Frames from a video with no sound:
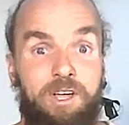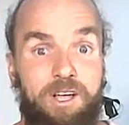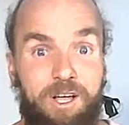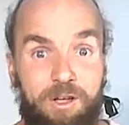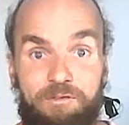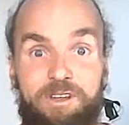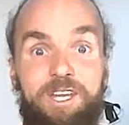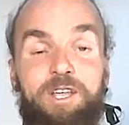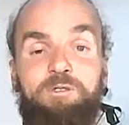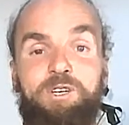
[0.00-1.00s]

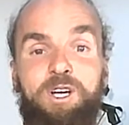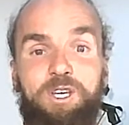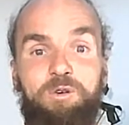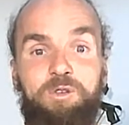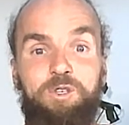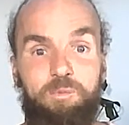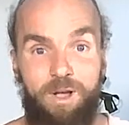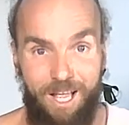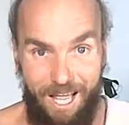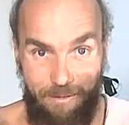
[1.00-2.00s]
videos on YouTube,
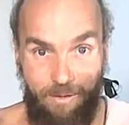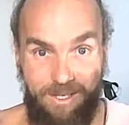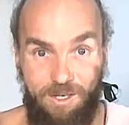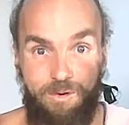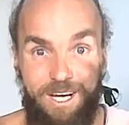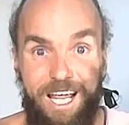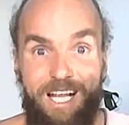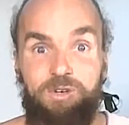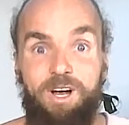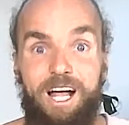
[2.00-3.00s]
what
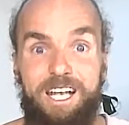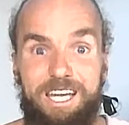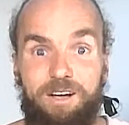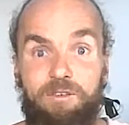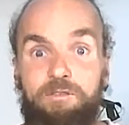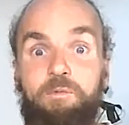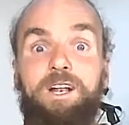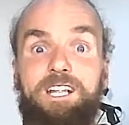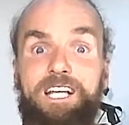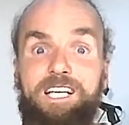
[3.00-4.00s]
create your idea of
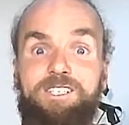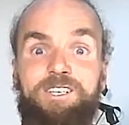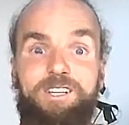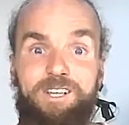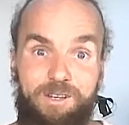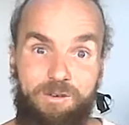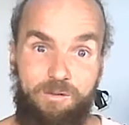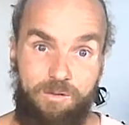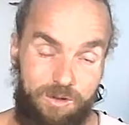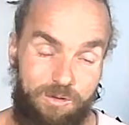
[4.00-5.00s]
what is the
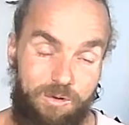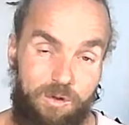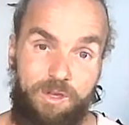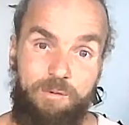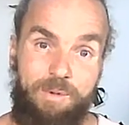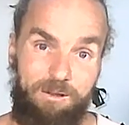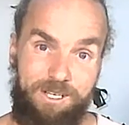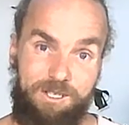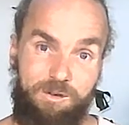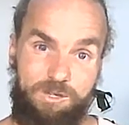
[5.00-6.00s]
truth about
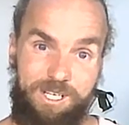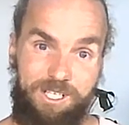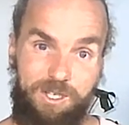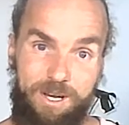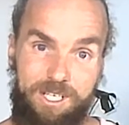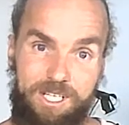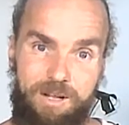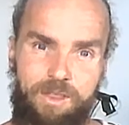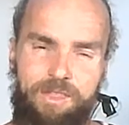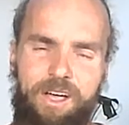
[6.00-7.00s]
this whole situation and
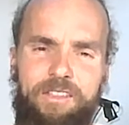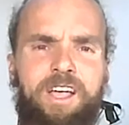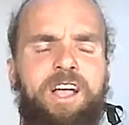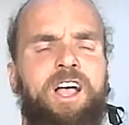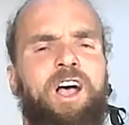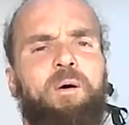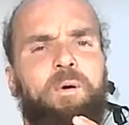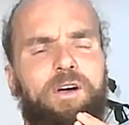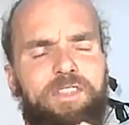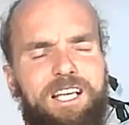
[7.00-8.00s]
what not.
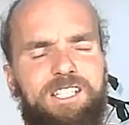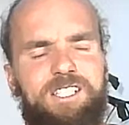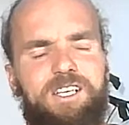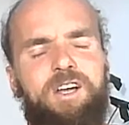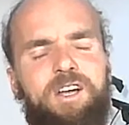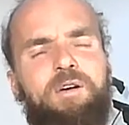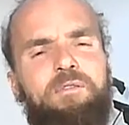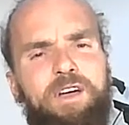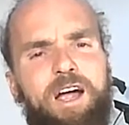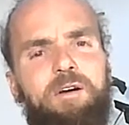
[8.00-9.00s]
What is
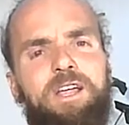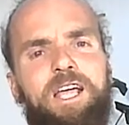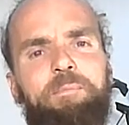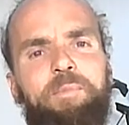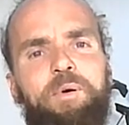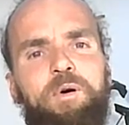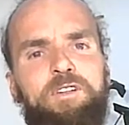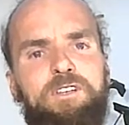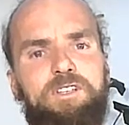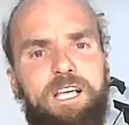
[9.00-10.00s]
very
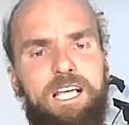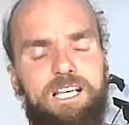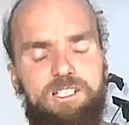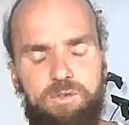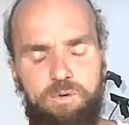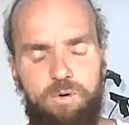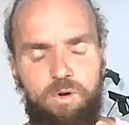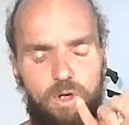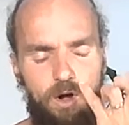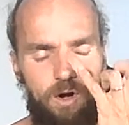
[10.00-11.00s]
important is to
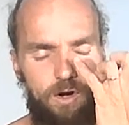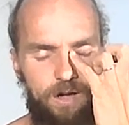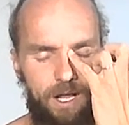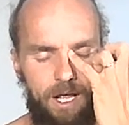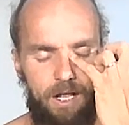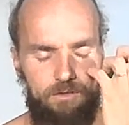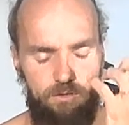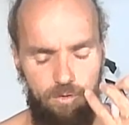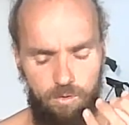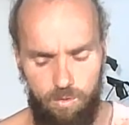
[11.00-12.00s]
learn
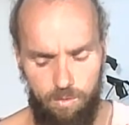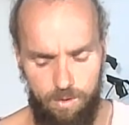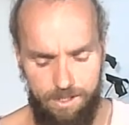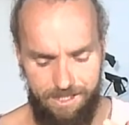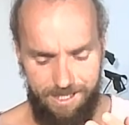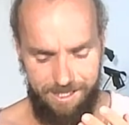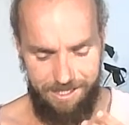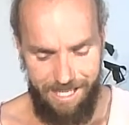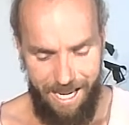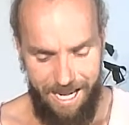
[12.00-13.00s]
to
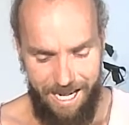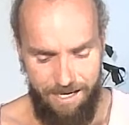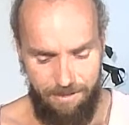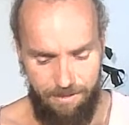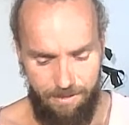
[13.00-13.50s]
stay